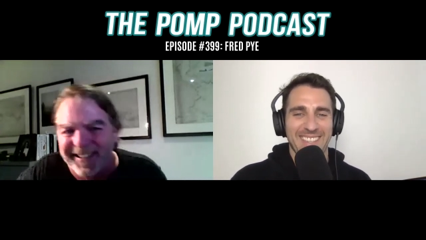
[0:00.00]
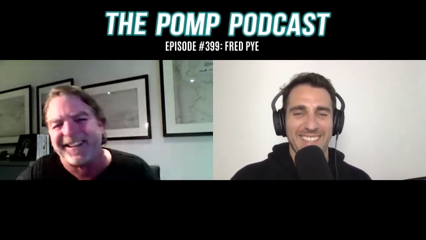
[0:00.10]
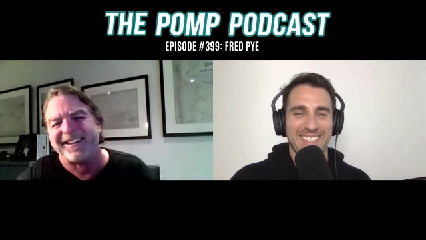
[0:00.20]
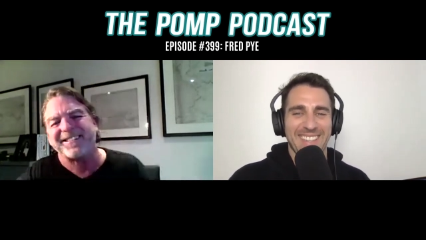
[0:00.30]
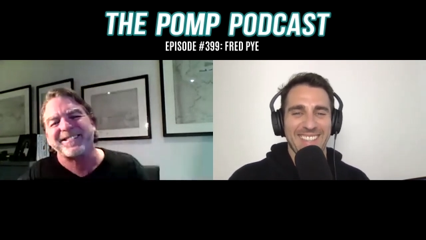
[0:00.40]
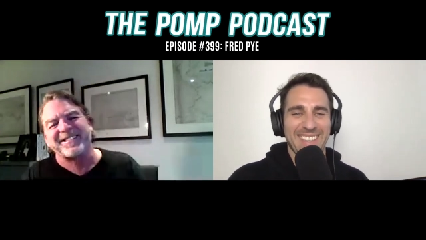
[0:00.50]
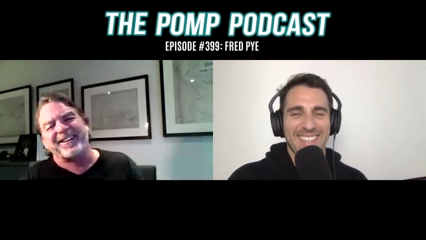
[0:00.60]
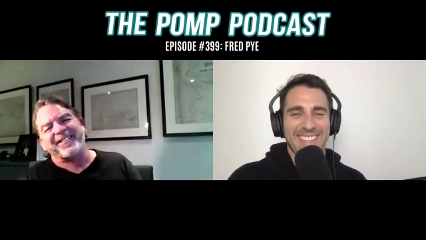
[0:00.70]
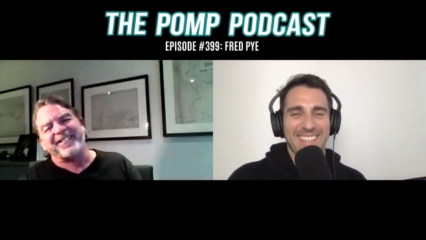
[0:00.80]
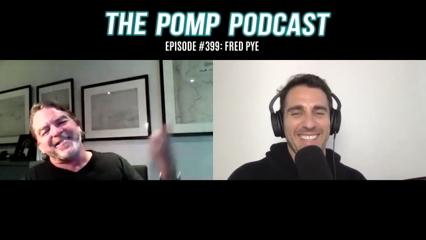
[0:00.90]
Speaker 1: There's
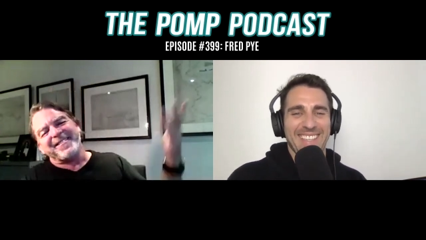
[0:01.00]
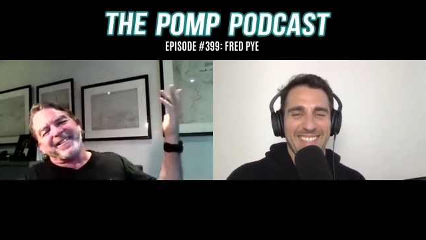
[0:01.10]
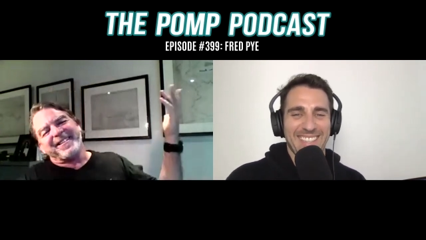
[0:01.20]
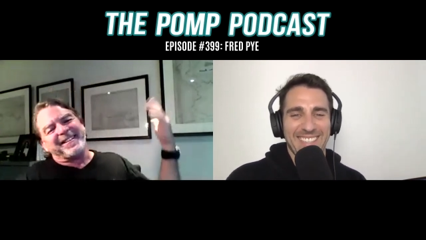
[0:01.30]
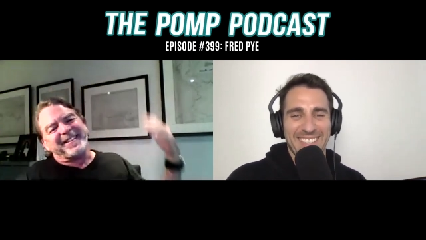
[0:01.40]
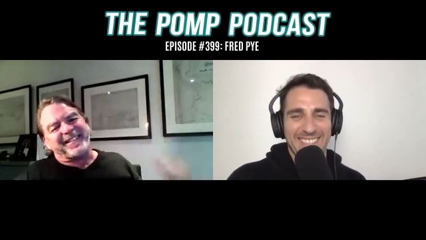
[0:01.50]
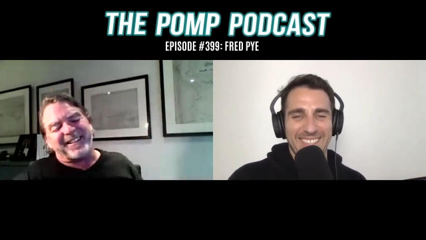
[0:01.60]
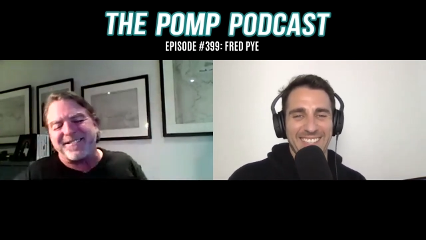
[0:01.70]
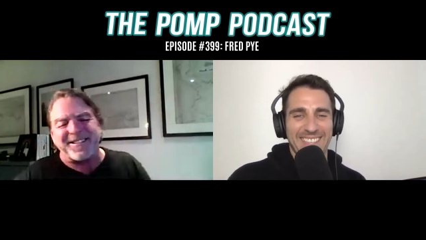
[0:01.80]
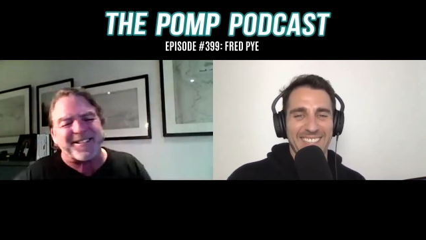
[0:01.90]

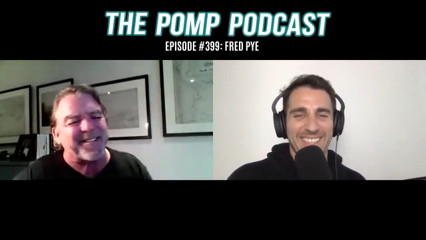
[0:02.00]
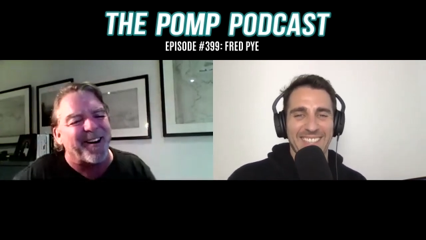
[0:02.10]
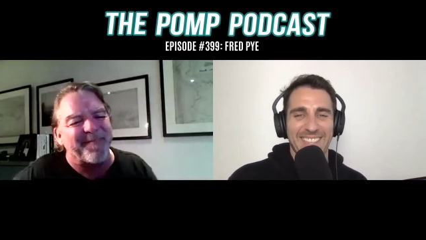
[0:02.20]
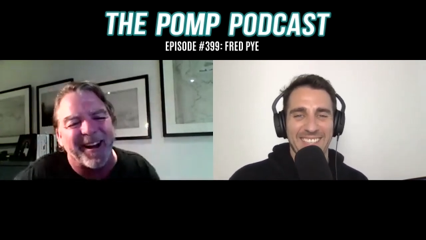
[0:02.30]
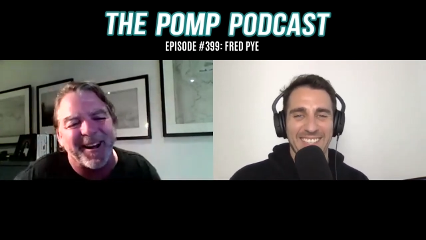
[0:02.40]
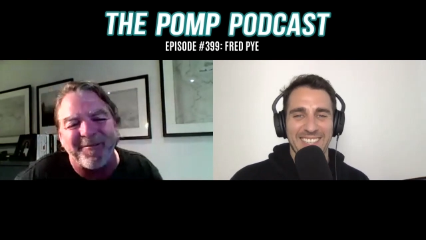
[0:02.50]
a starman